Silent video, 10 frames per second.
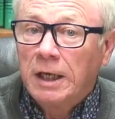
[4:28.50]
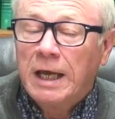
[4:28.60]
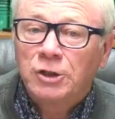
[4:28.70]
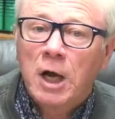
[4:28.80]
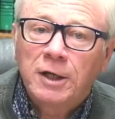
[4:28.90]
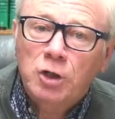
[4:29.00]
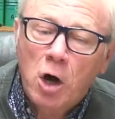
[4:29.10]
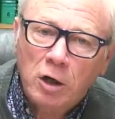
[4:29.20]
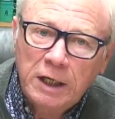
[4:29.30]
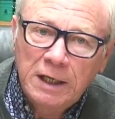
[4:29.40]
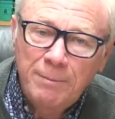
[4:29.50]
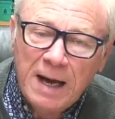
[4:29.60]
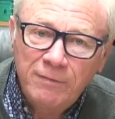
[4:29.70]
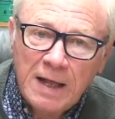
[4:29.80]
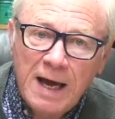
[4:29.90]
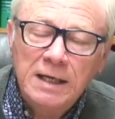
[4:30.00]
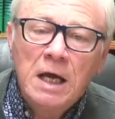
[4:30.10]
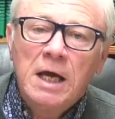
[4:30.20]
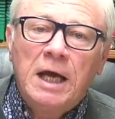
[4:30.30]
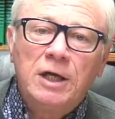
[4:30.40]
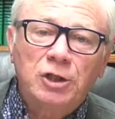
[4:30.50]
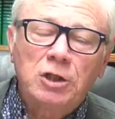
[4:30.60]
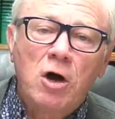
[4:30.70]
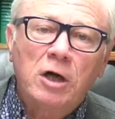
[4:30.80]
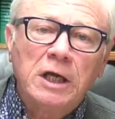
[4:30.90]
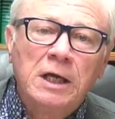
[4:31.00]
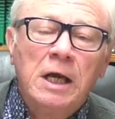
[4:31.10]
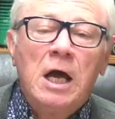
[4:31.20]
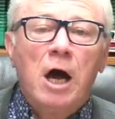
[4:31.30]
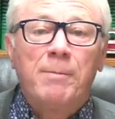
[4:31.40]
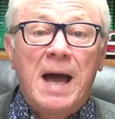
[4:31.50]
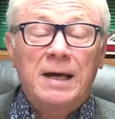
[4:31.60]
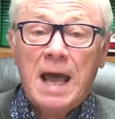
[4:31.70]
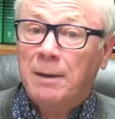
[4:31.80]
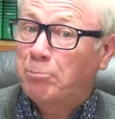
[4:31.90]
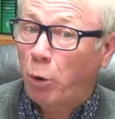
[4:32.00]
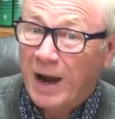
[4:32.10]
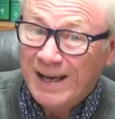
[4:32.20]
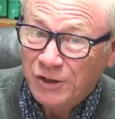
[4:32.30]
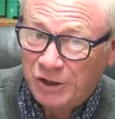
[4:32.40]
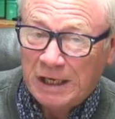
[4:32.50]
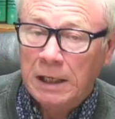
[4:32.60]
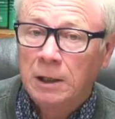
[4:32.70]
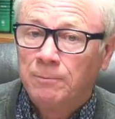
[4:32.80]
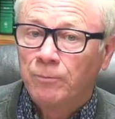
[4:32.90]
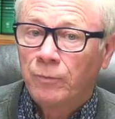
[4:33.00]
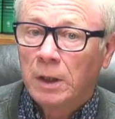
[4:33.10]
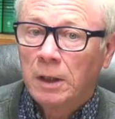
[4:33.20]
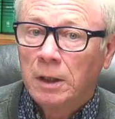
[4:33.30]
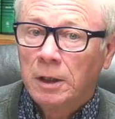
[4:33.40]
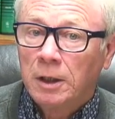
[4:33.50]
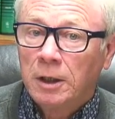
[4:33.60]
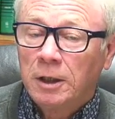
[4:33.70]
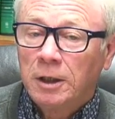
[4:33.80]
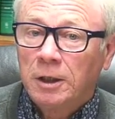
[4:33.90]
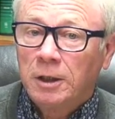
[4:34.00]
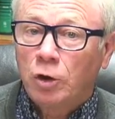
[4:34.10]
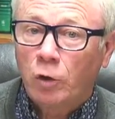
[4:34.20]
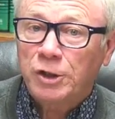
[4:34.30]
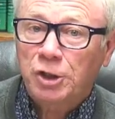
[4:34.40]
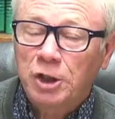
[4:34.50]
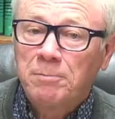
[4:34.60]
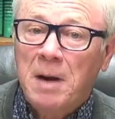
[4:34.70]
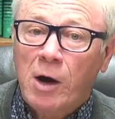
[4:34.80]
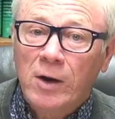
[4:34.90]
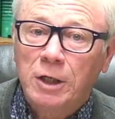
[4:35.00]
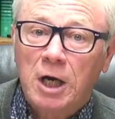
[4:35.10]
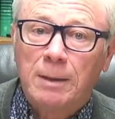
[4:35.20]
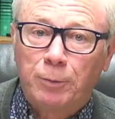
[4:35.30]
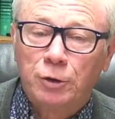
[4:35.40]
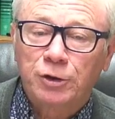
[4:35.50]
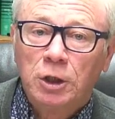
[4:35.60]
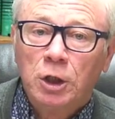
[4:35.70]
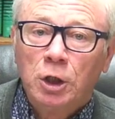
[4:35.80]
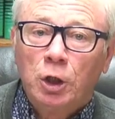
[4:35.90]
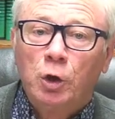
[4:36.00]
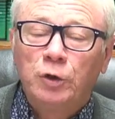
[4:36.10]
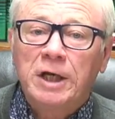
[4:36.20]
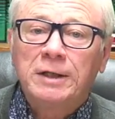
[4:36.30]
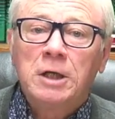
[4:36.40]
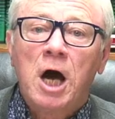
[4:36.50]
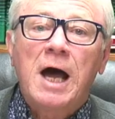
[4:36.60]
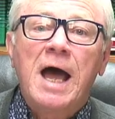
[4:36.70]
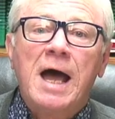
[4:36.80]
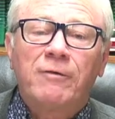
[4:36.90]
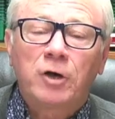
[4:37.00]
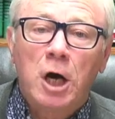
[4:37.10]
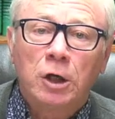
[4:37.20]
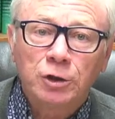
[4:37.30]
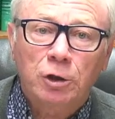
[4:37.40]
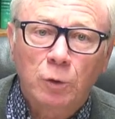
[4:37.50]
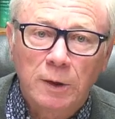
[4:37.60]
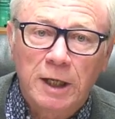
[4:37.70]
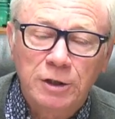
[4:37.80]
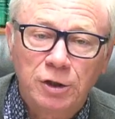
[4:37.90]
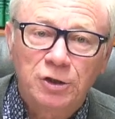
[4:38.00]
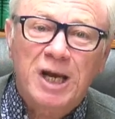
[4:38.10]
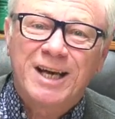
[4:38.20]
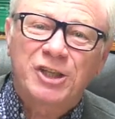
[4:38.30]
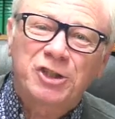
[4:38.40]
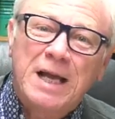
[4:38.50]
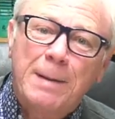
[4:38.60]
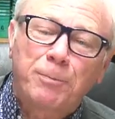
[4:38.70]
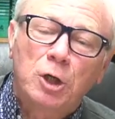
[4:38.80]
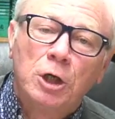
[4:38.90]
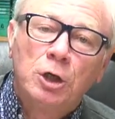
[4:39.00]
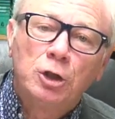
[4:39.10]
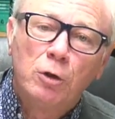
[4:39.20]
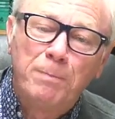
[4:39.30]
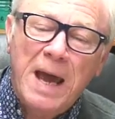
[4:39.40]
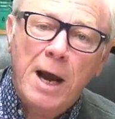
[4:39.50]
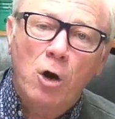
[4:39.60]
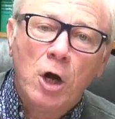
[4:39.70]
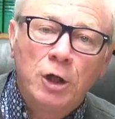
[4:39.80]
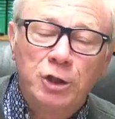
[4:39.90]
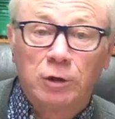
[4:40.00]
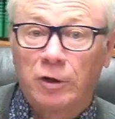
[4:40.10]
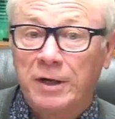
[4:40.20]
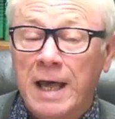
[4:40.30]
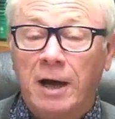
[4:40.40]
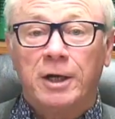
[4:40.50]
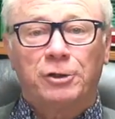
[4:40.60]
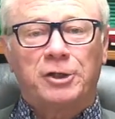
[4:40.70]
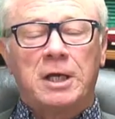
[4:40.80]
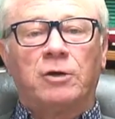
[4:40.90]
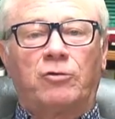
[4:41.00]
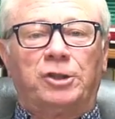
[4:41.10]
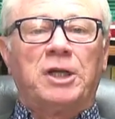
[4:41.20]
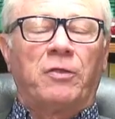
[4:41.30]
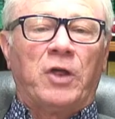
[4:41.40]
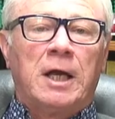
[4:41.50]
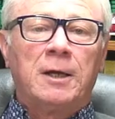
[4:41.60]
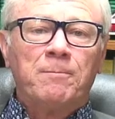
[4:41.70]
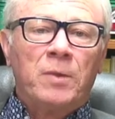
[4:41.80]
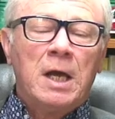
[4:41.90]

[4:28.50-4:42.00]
he's not talking about that. He is talking about and praising Christian married couples who did not have conjugal relations except to bear children. Now, here's the interesting thing